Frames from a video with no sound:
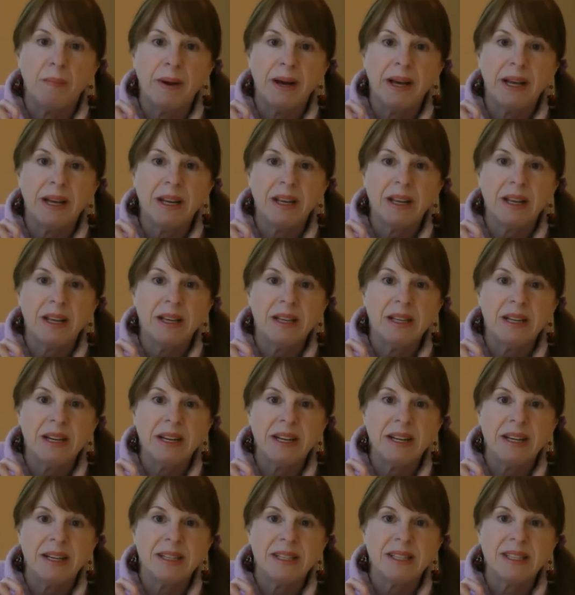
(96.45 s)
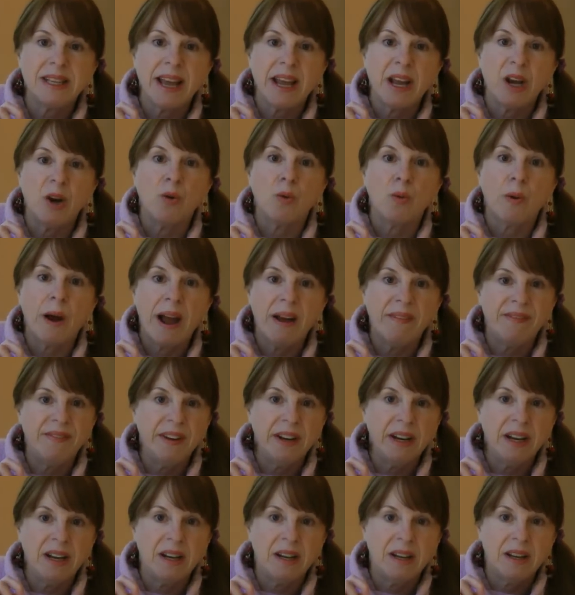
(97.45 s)
but it is a
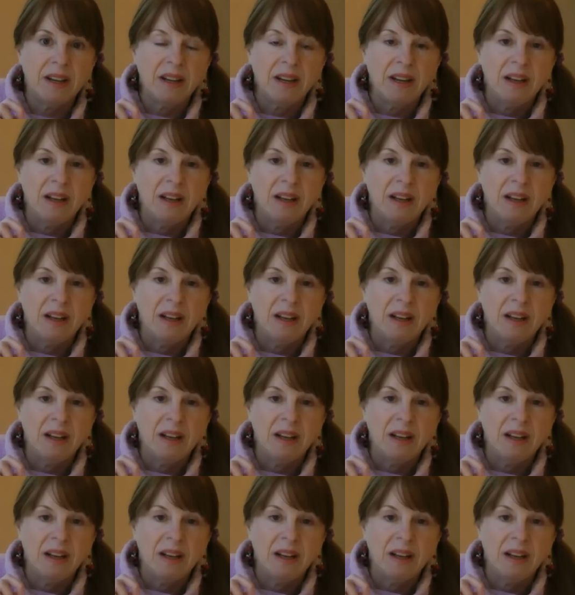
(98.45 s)
graphic